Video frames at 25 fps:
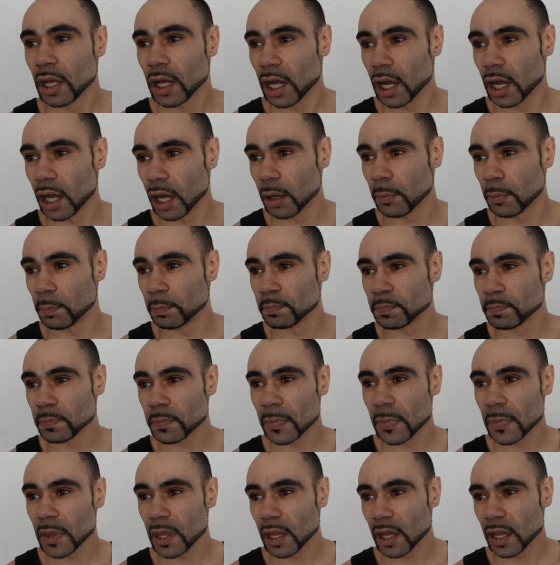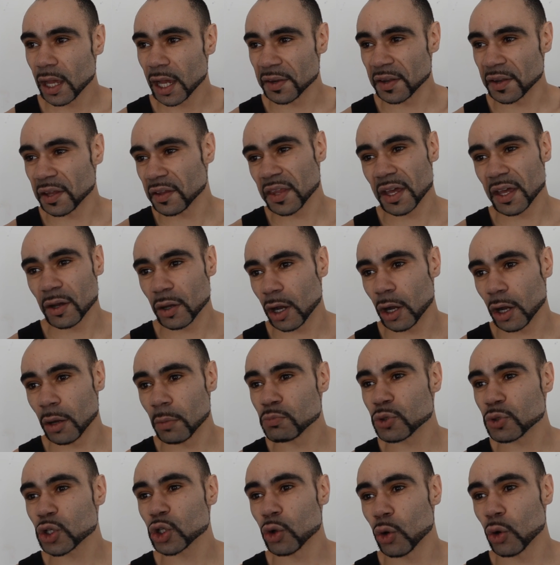
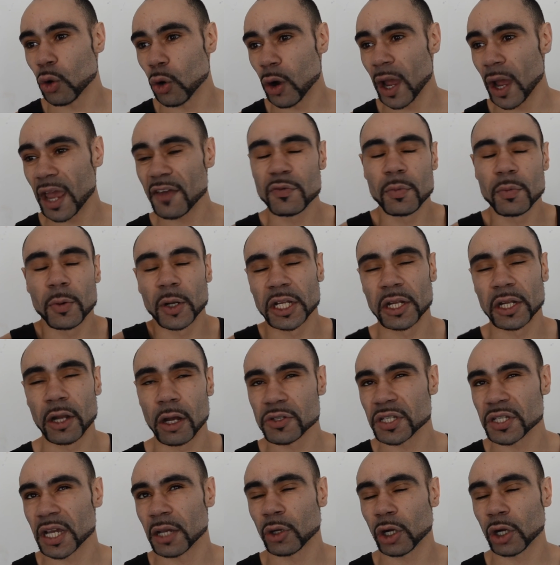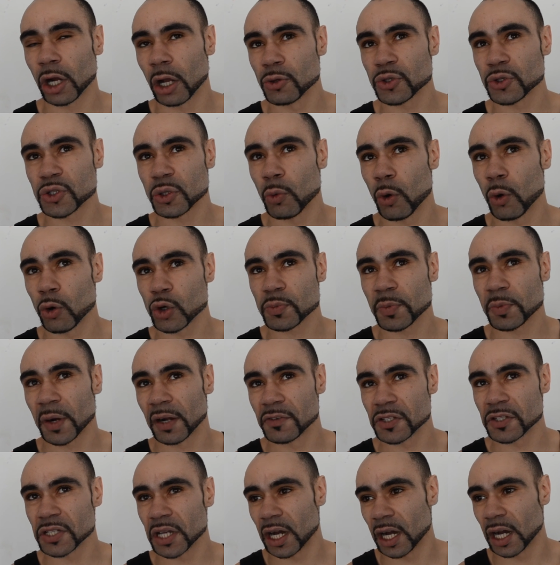I'm sure everybody knows how close the Walsh
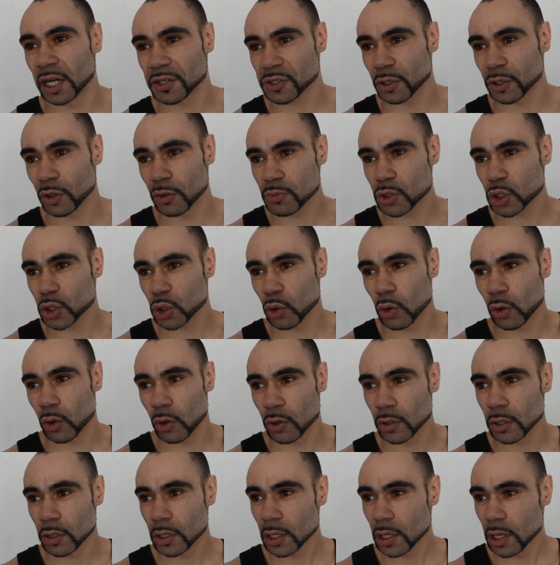brothers are, so I'm sure